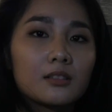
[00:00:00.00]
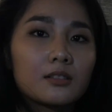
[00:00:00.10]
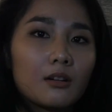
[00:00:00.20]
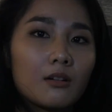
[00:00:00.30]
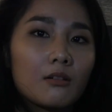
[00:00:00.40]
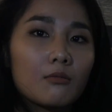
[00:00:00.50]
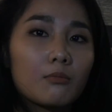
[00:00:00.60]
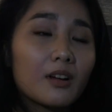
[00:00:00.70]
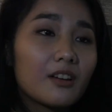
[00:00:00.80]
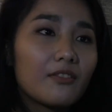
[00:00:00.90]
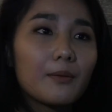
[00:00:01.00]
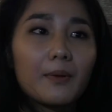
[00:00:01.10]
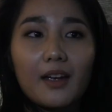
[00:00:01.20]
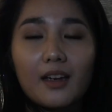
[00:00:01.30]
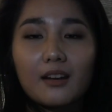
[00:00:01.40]
So, what if I
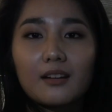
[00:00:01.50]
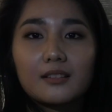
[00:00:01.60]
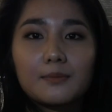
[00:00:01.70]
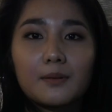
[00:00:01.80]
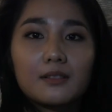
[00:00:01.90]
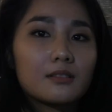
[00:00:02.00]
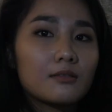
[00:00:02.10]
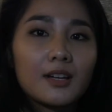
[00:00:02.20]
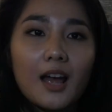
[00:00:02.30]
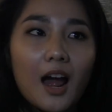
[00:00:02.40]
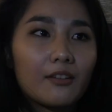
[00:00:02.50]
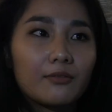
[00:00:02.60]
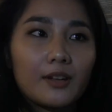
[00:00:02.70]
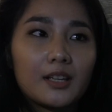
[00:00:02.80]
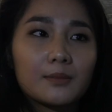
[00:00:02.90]
paid and it's been
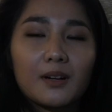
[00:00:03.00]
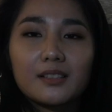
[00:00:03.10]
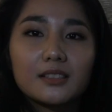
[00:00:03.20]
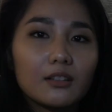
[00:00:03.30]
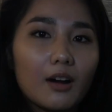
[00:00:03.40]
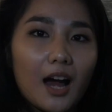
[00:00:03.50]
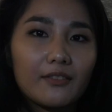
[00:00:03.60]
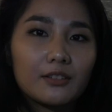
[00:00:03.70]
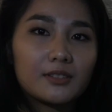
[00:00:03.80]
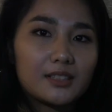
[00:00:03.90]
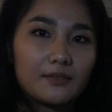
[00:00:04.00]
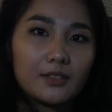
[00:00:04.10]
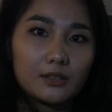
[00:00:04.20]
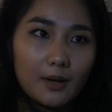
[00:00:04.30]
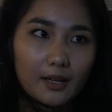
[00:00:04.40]
2.5 weeks, but I still haven't received
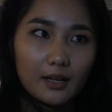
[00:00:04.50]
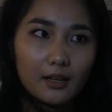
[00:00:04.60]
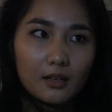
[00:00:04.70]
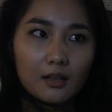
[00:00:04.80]
the sweater?